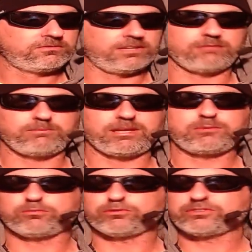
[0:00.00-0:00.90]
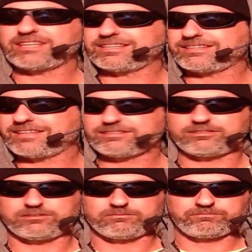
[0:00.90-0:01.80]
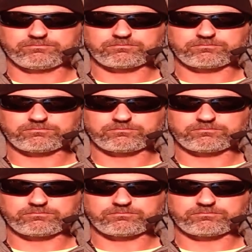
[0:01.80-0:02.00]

and make people second guess him.